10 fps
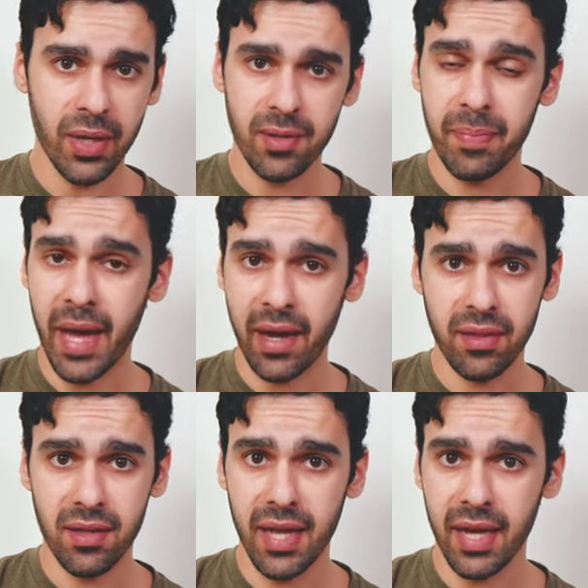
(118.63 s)
on the back
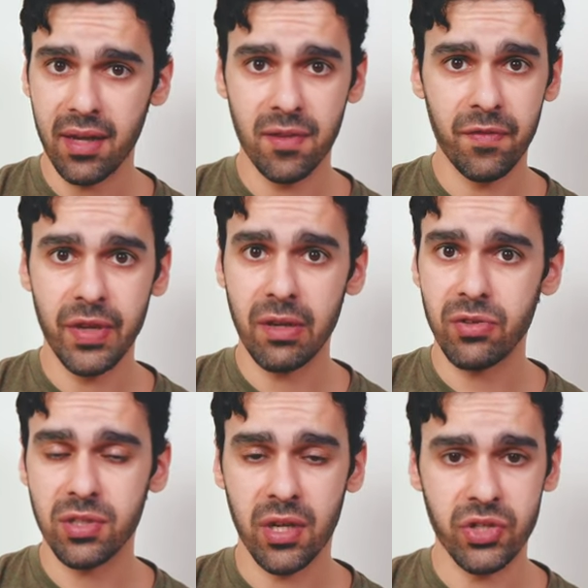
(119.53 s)
of the neck and the
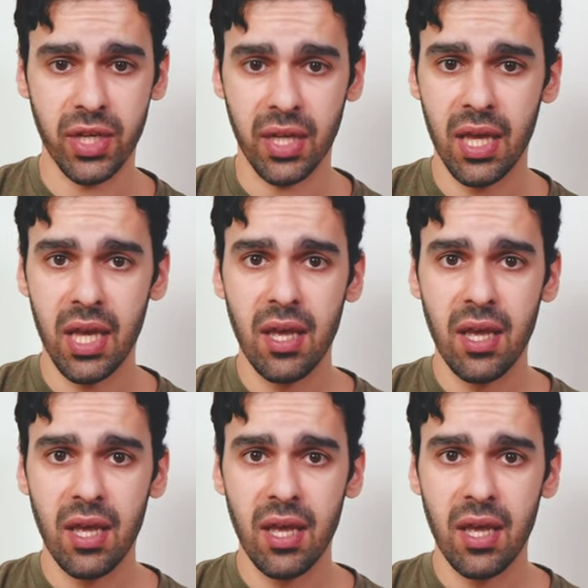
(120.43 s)
fingers touching.